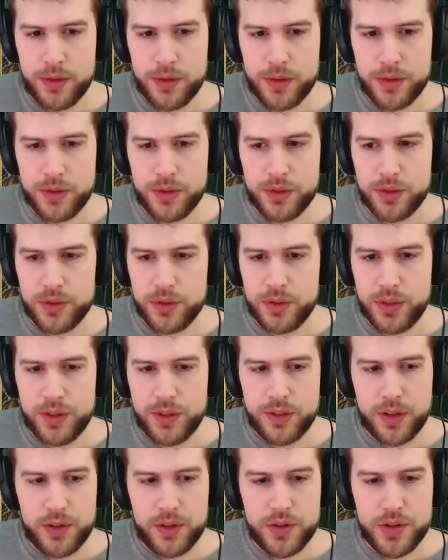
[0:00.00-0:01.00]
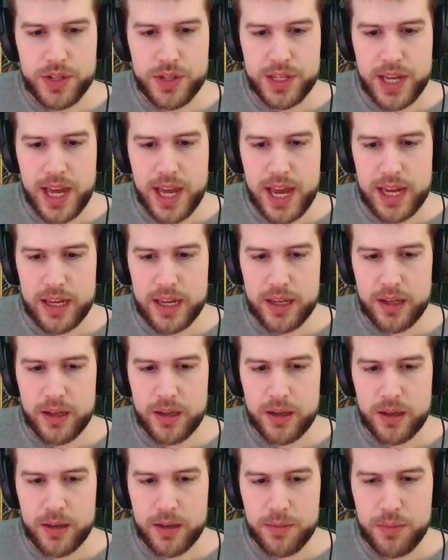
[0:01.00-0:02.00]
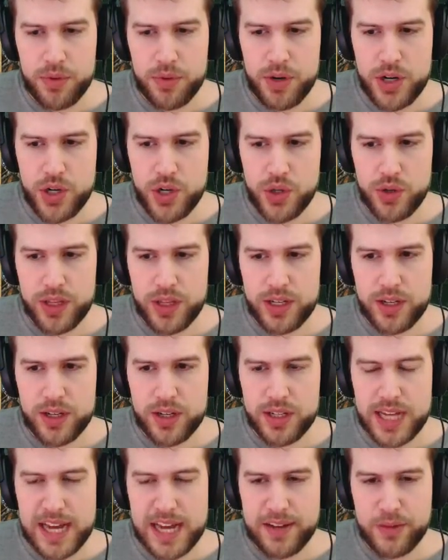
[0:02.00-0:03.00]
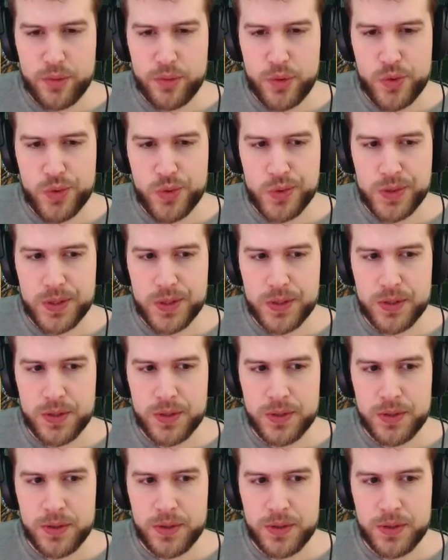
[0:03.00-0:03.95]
Gorsor is under attack. I'm pretty sure that doesn't have walls.